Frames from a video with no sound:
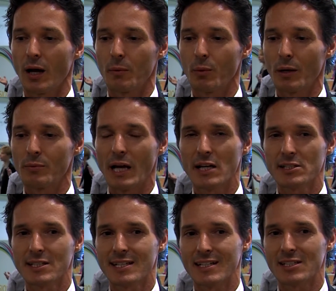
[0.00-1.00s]
when we asked
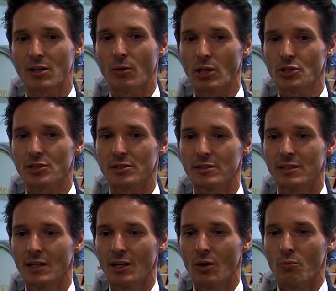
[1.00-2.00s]
ourselves the question,
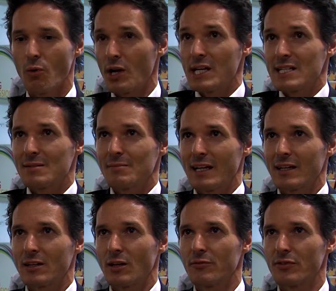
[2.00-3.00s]
what is a medical
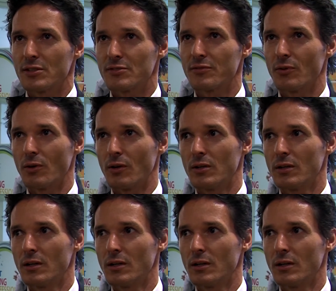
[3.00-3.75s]
conference for?